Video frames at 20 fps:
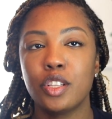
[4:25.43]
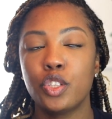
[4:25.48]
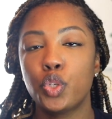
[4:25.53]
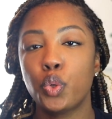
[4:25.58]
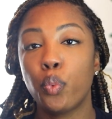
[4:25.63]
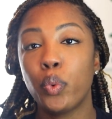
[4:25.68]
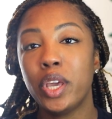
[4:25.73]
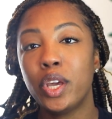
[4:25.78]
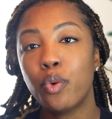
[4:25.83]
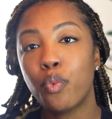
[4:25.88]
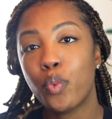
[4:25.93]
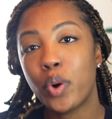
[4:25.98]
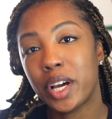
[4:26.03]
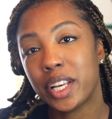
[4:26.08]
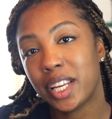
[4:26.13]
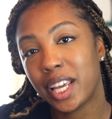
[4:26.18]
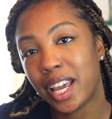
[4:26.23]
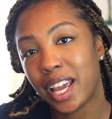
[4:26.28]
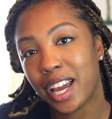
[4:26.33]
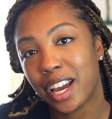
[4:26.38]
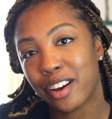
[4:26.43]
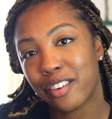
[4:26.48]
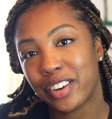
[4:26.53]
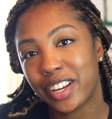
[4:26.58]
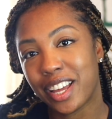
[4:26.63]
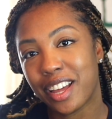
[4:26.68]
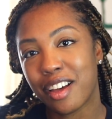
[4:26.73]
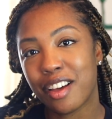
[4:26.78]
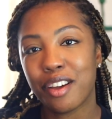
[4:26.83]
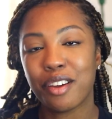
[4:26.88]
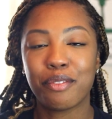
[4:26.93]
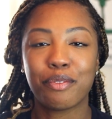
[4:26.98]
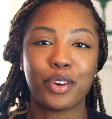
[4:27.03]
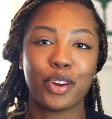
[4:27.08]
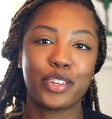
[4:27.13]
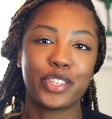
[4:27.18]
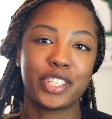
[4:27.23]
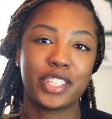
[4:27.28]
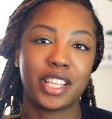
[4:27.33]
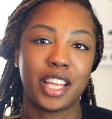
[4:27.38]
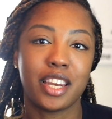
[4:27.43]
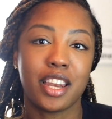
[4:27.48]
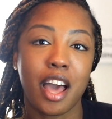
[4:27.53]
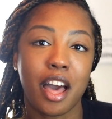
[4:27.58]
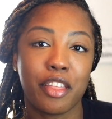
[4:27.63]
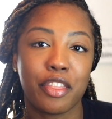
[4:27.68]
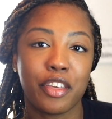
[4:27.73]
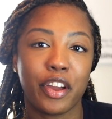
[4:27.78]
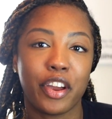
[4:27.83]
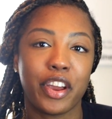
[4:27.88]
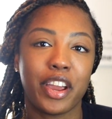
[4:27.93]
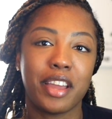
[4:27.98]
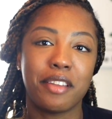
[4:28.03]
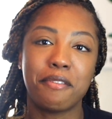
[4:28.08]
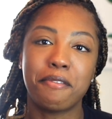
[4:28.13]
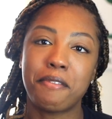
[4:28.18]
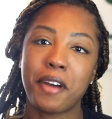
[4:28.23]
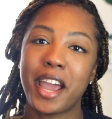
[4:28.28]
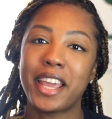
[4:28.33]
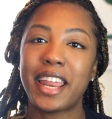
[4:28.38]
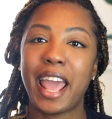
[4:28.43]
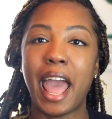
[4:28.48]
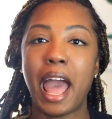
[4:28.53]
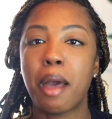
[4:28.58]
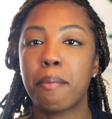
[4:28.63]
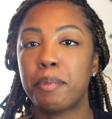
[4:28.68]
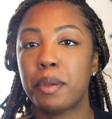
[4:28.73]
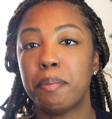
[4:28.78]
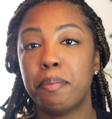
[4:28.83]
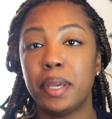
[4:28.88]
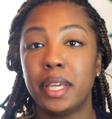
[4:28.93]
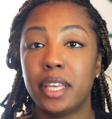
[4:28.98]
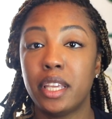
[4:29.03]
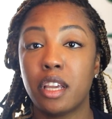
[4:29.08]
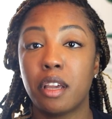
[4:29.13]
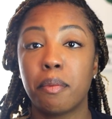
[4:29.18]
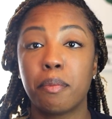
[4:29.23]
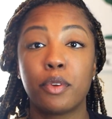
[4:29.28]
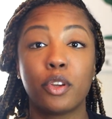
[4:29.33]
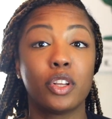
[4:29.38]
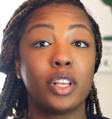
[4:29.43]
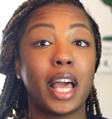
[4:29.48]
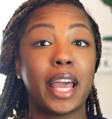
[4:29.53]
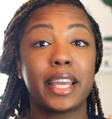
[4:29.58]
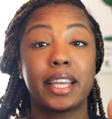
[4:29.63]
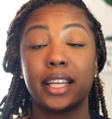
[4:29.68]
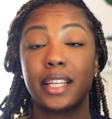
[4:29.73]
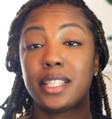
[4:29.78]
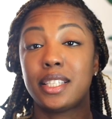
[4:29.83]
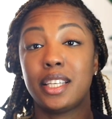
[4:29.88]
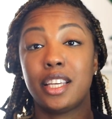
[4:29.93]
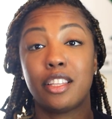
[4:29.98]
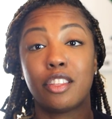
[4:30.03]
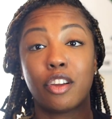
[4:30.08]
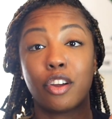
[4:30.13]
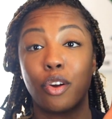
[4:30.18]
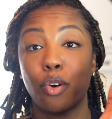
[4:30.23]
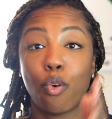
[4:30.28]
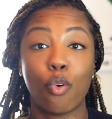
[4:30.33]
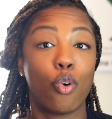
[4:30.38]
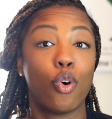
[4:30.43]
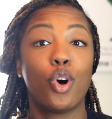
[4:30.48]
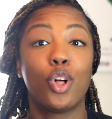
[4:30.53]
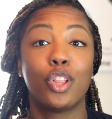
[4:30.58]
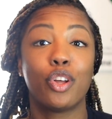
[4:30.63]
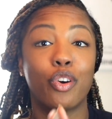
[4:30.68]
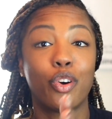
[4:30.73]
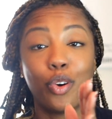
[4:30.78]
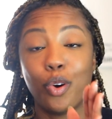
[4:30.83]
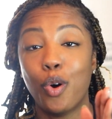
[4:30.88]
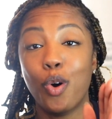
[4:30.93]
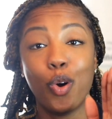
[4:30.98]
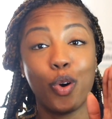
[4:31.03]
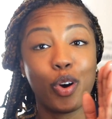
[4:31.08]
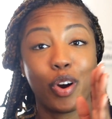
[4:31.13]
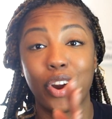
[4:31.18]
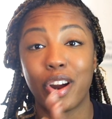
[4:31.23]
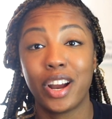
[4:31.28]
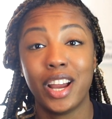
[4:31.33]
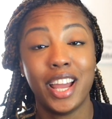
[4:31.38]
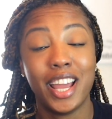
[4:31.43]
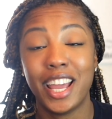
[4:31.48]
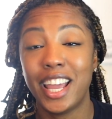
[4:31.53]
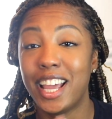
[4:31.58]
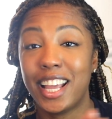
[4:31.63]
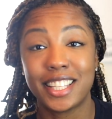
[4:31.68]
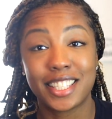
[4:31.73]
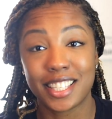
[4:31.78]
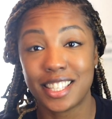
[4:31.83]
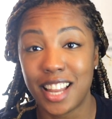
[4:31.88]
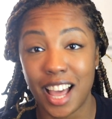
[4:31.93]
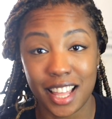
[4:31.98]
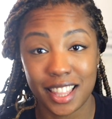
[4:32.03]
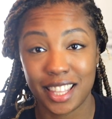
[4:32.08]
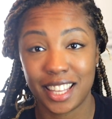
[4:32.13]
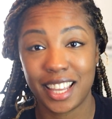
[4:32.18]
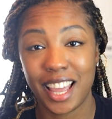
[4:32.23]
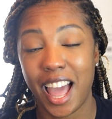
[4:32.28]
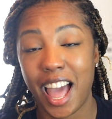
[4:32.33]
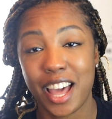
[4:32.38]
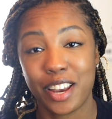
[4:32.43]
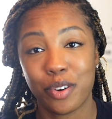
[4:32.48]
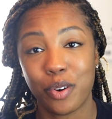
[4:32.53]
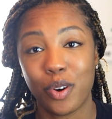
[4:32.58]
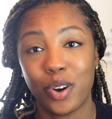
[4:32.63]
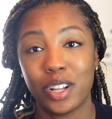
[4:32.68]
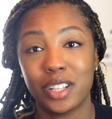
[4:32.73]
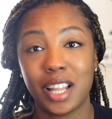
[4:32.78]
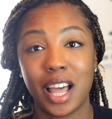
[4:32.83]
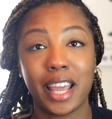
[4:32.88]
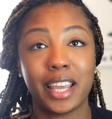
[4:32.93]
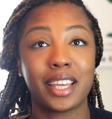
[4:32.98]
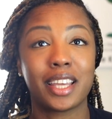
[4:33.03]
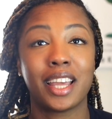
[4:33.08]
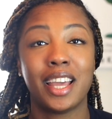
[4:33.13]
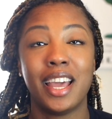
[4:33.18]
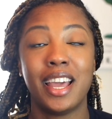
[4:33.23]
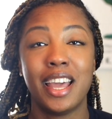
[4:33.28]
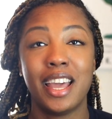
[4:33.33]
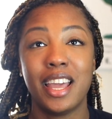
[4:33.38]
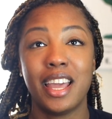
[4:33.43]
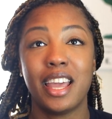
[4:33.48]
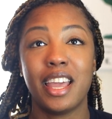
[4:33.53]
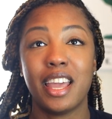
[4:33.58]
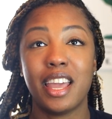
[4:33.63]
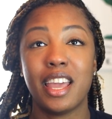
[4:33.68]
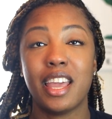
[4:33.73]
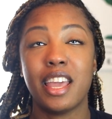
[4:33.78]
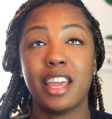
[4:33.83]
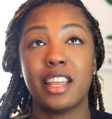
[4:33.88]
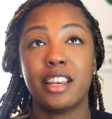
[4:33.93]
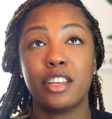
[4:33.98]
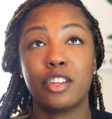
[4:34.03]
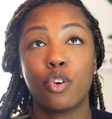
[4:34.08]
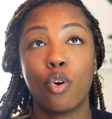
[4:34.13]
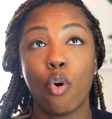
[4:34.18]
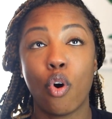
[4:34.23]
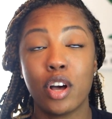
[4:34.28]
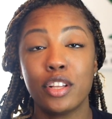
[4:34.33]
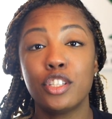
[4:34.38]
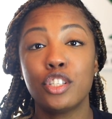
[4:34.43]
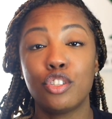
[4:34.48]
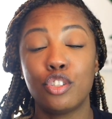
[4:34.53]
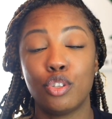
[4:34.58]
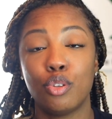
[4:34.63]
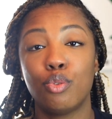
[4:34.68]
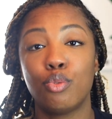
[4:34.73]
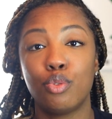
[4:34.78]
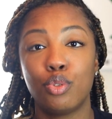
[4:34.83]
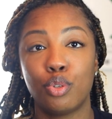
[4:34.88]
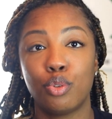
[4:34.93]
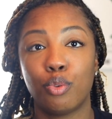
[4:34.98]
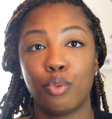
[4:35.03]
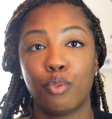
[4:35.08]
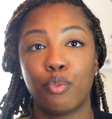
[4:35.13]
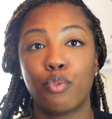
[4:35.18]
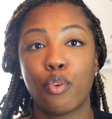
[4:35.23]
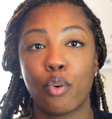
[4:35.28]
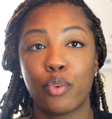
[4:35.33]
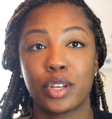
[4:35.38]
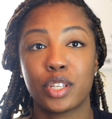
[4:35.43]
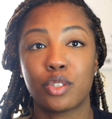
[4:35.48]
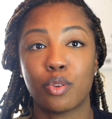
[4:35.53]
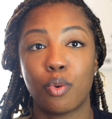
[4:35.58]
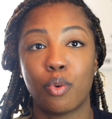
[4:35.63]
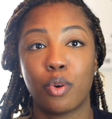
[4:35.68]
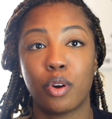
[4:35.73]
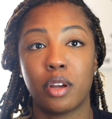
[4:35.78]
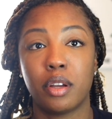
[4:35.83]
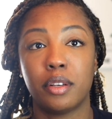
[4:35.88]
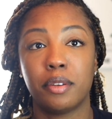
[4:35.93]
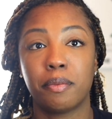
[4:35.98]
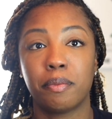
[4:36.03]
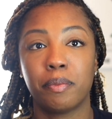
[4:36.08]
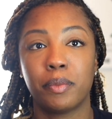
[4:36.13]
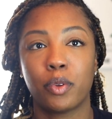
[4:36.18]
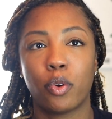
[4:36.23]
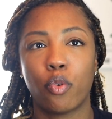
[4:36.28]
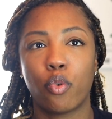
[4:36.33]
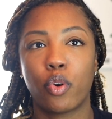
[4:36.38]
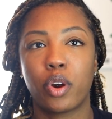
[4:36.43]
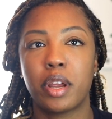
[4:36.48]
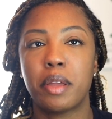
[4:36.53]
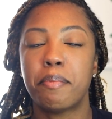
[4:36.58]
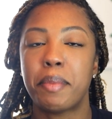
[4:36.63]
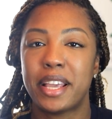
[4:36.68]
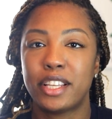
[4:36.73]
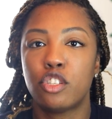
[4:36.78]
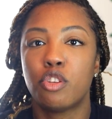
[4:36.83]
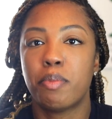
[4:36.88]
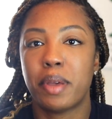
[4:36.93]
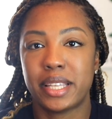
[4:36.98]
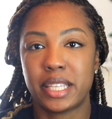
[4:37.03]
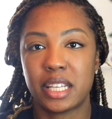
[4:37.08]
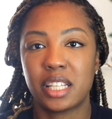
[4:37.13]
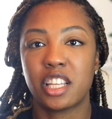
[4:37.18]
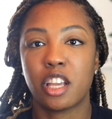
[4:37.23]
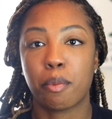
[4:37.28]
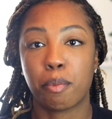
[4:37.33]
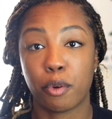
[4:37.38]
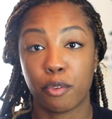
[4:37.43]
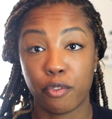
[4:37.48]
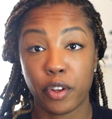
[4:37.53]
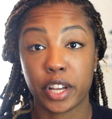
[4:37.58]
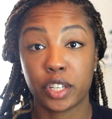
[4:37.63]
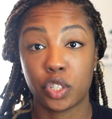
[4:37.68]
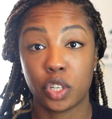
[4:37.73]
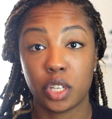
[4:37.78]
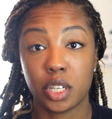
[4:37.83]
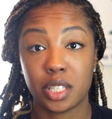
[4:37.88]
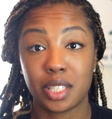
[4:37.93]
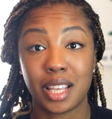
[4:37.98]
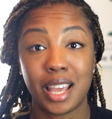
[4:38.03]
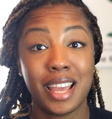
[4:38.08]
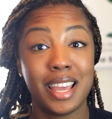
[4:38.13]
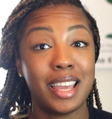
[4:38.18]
tweak one area versus another and find a happy medium. You're like, it's either all or it's nothing at all. Like, it causes you to focus on, or it makes you basically a perfectionist.